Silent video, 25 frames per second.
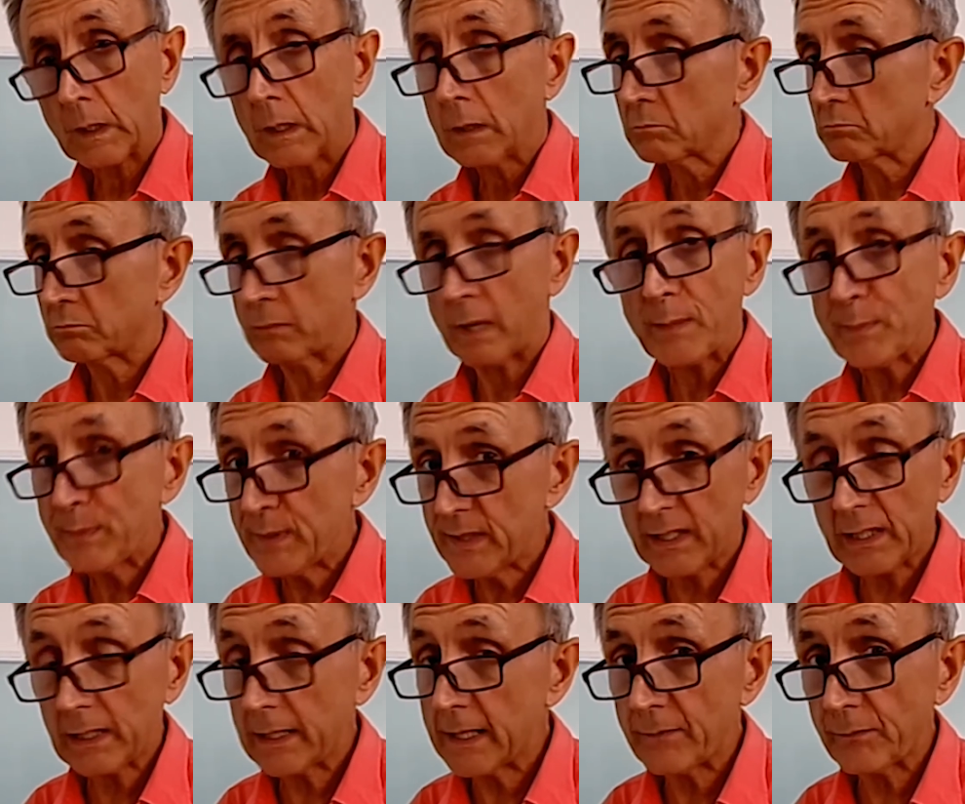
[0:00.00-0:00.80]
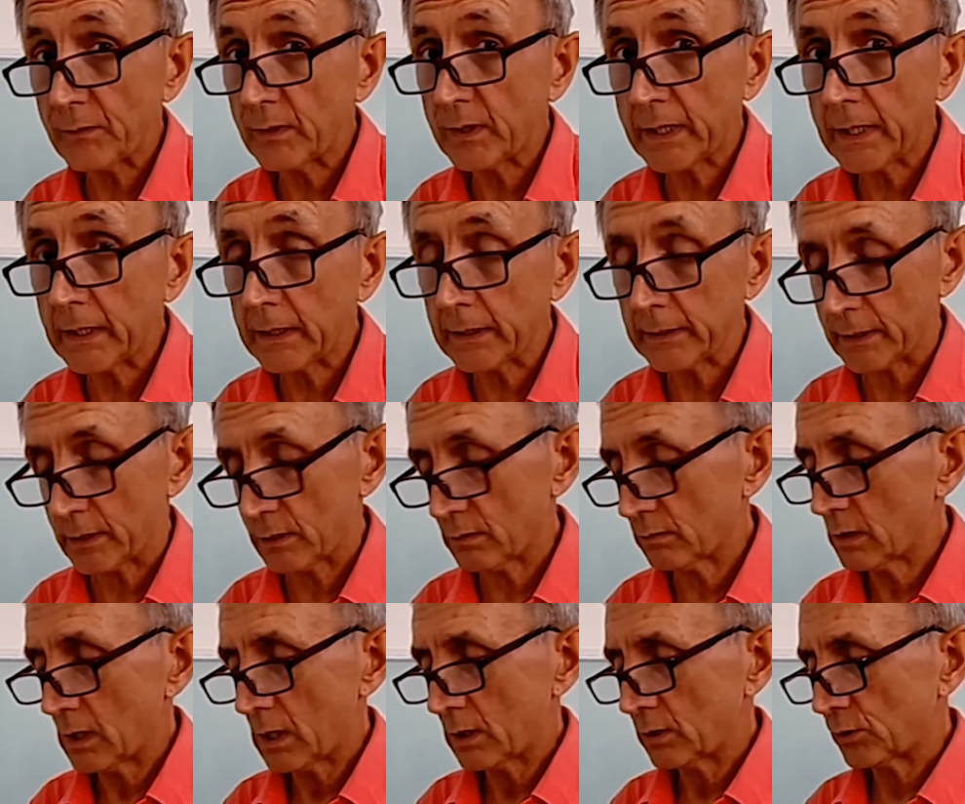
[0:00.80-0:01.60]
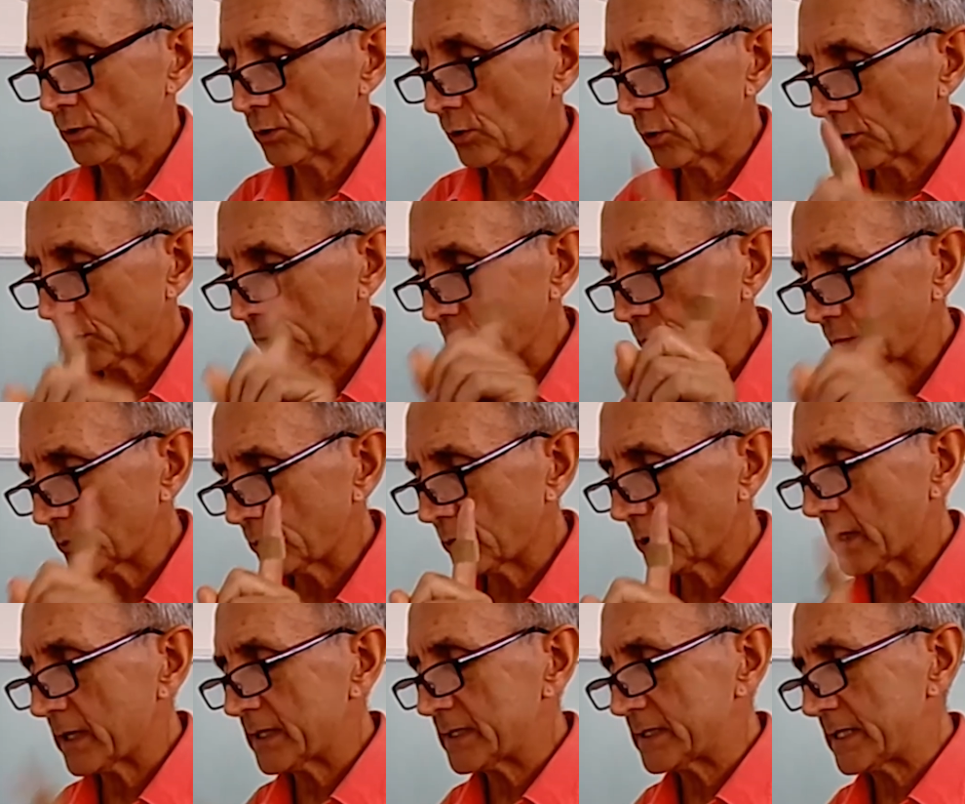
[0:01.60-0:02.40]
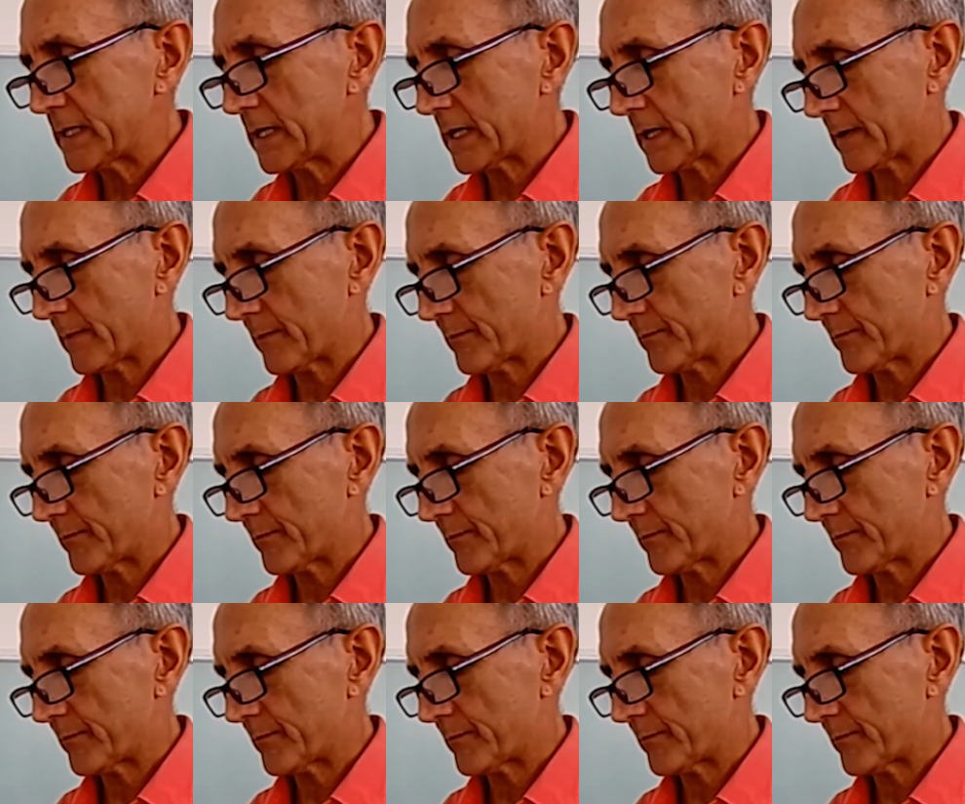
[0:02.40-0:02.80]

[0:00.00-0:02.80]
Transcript: Maybe it'll even kill you. Not a good idea.